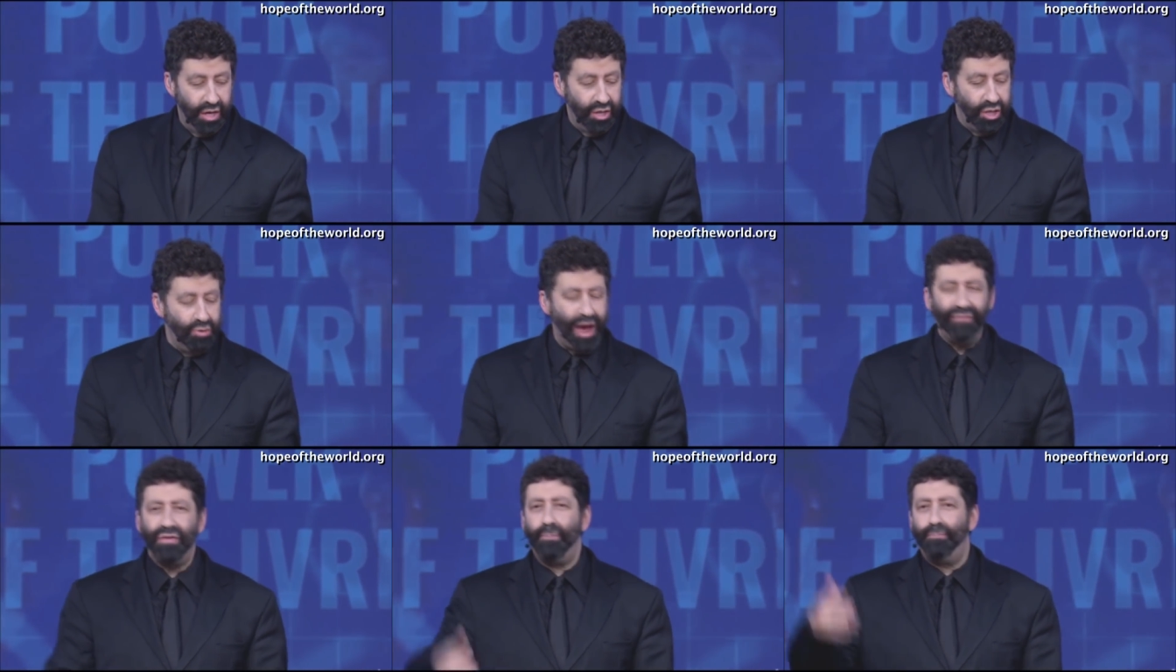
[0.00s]
You
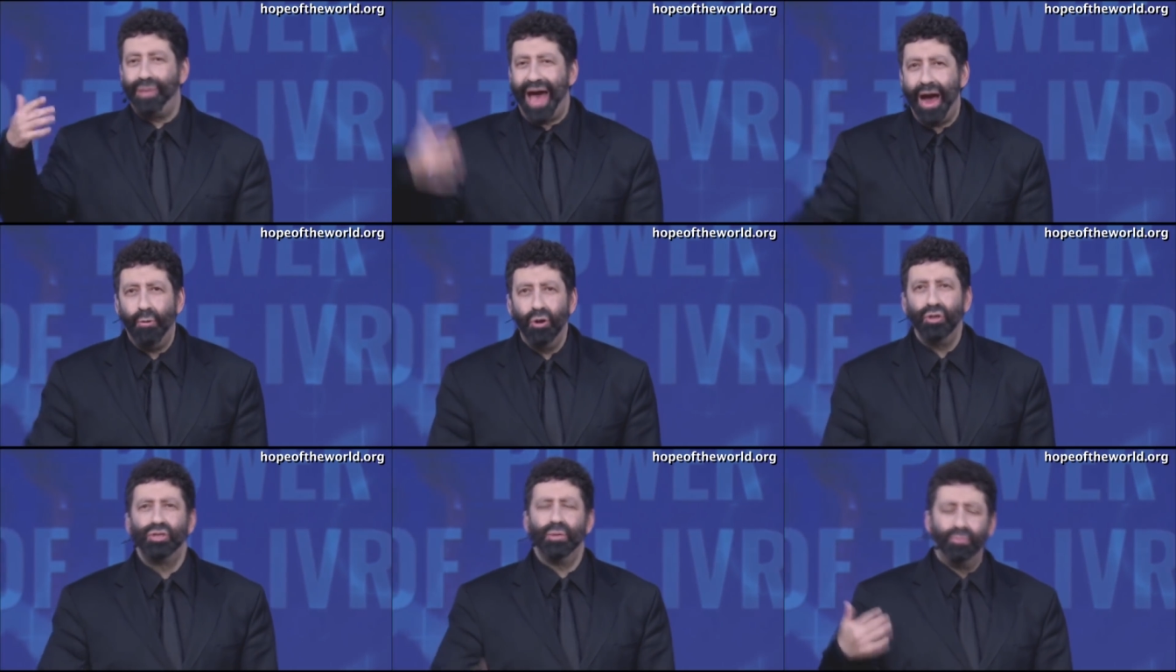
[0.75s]
have the power
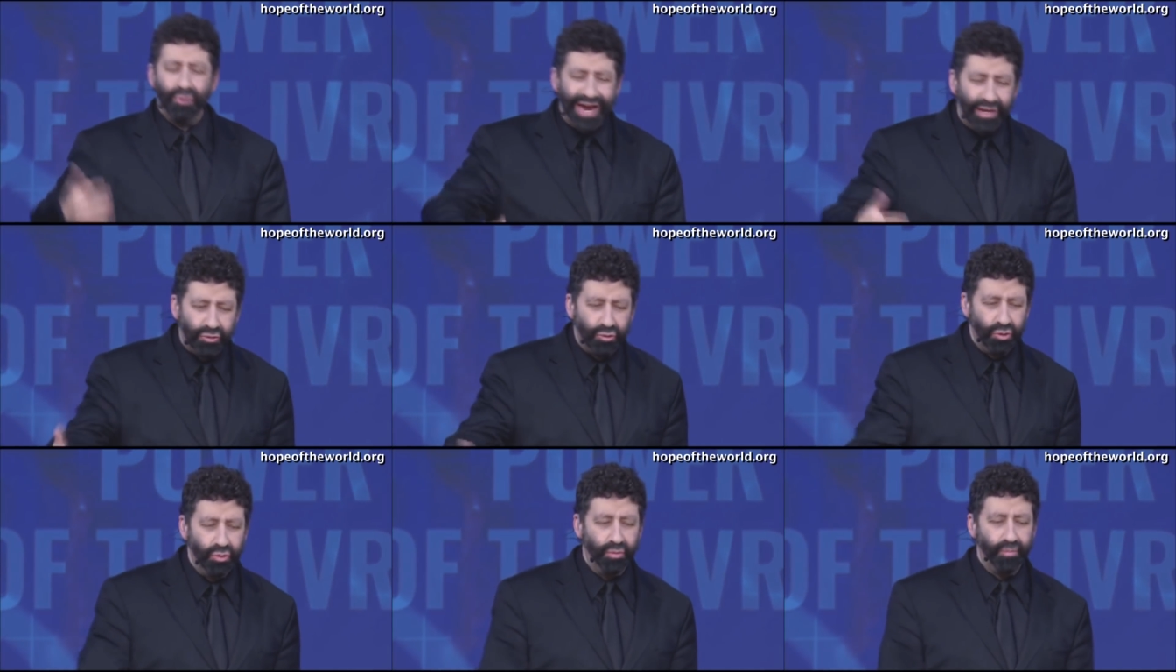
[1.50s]
to break
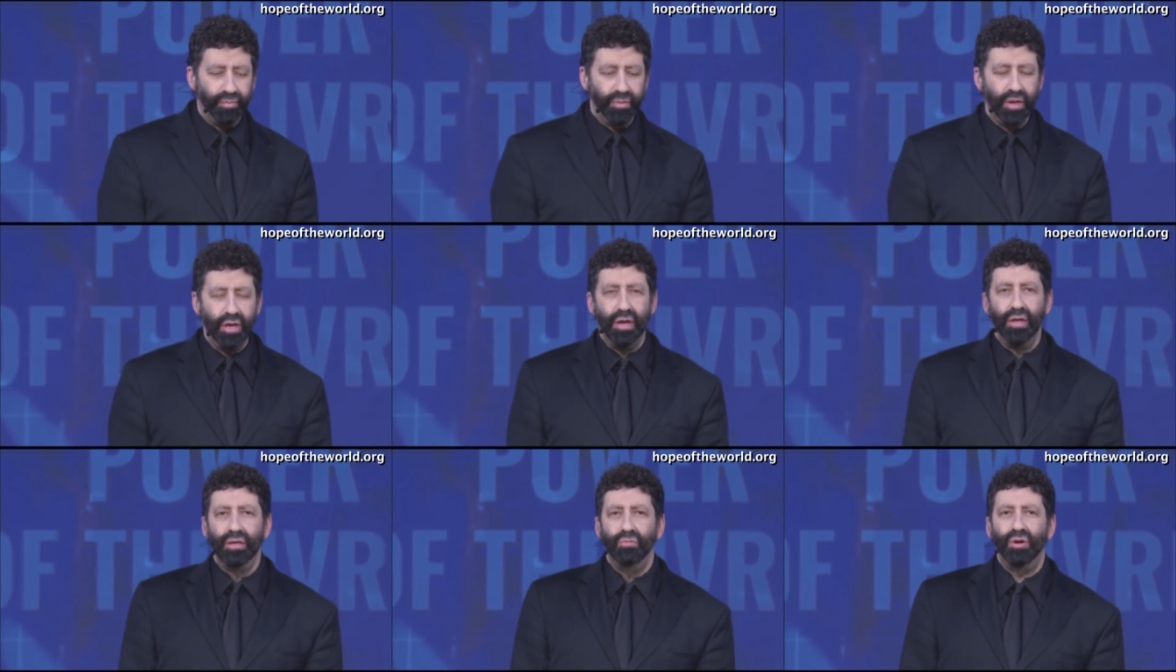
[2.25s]
through.
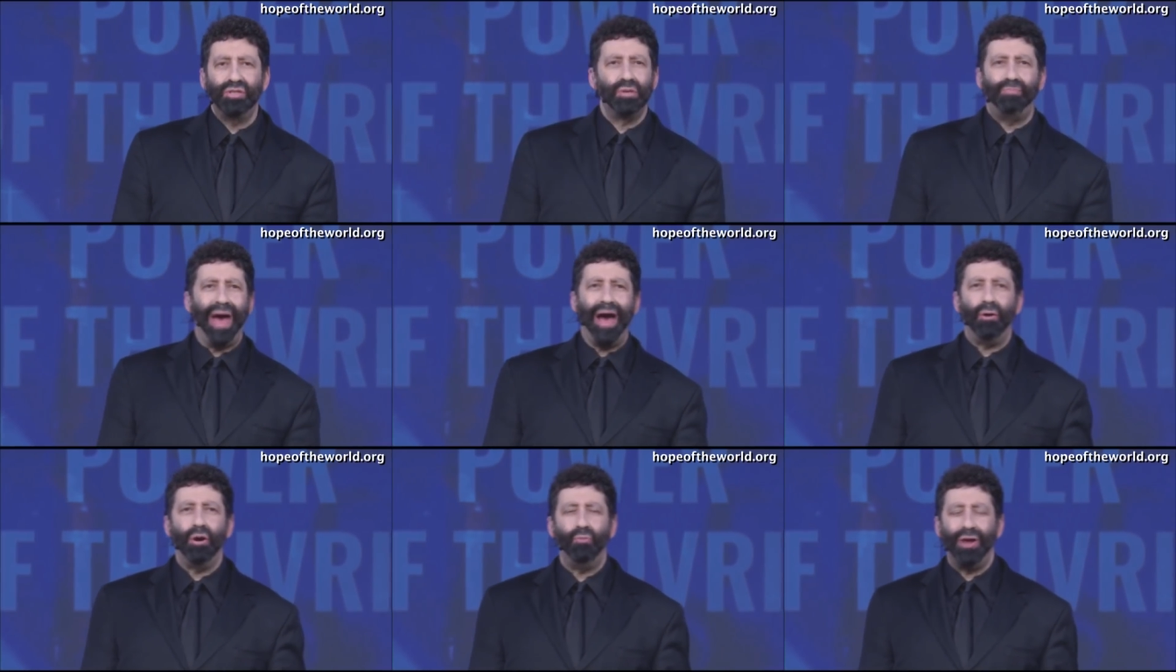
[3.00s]
What's the
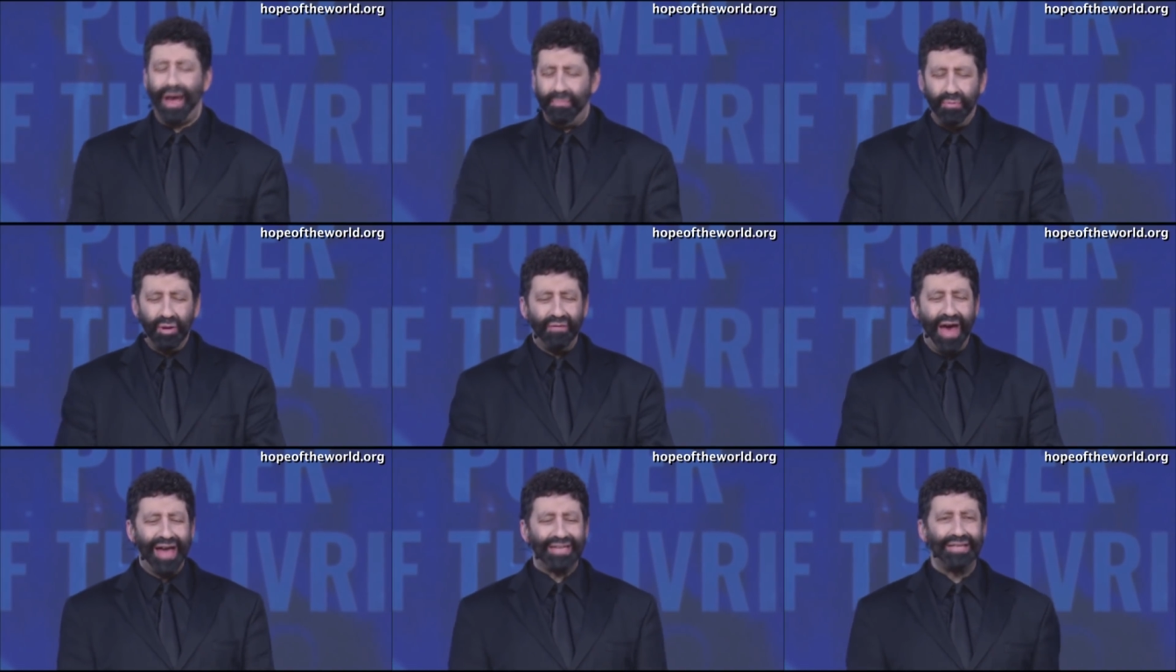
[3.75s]
power? What happened in the book of
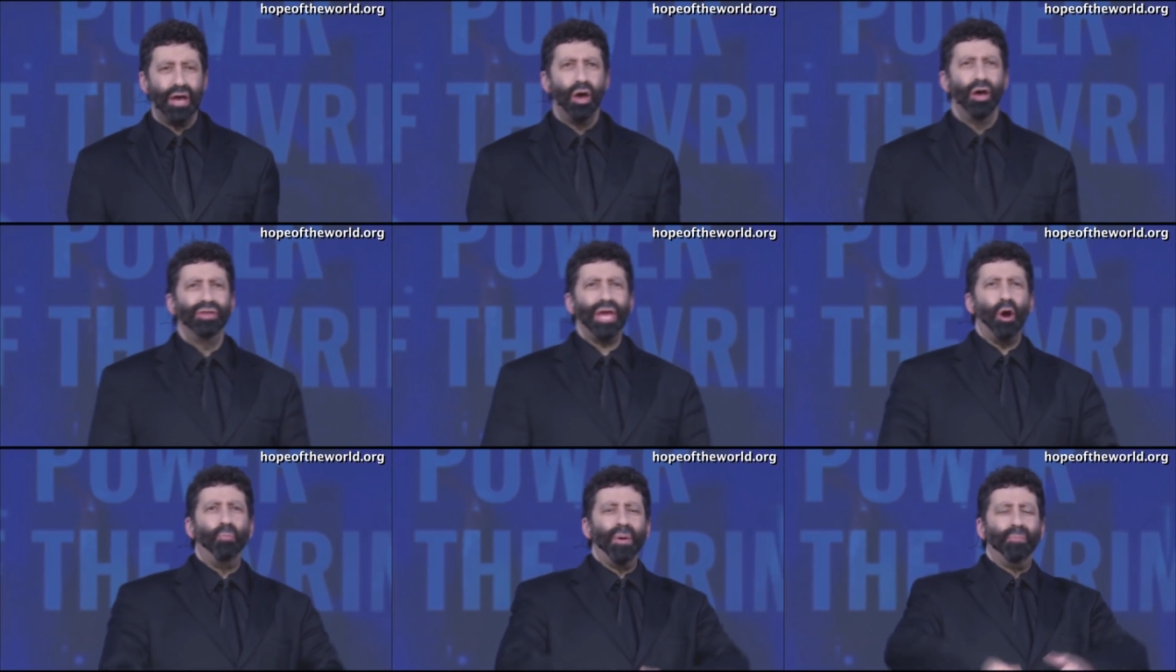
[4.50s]
Acts? They
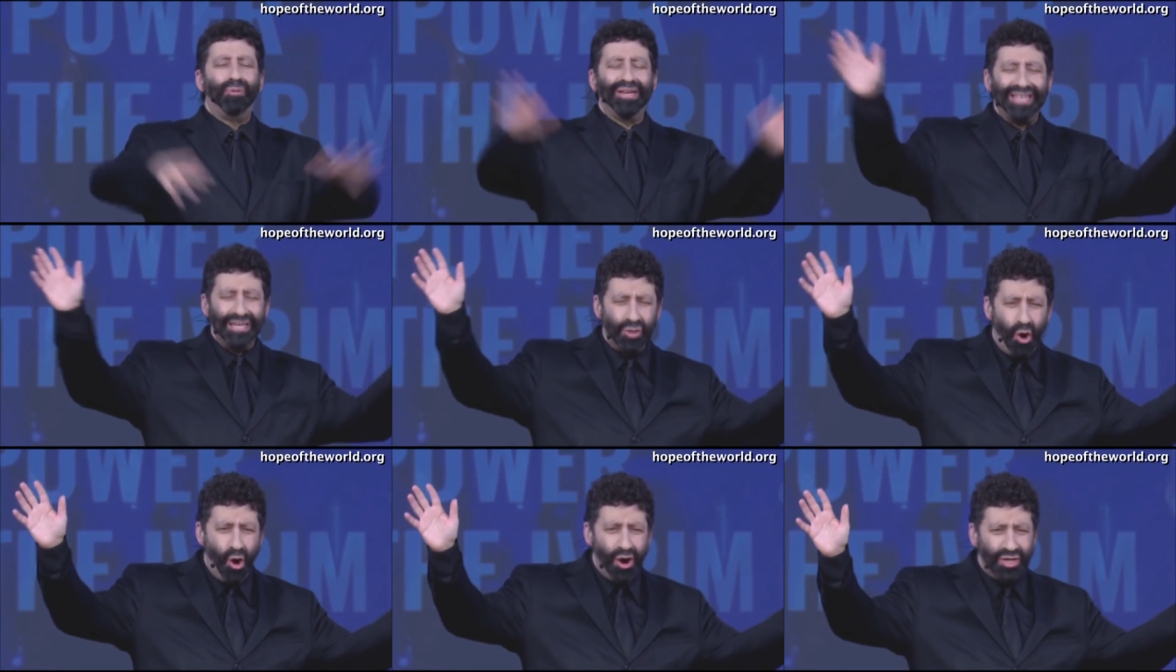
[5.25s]
opened prison
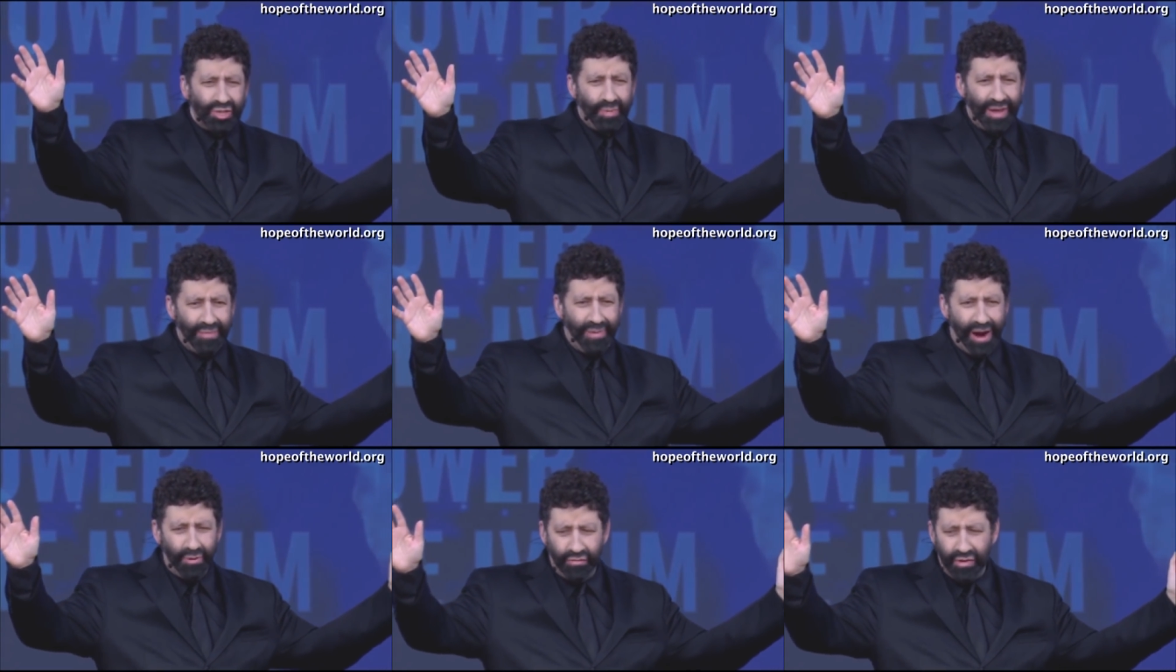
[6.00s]
doors by the power of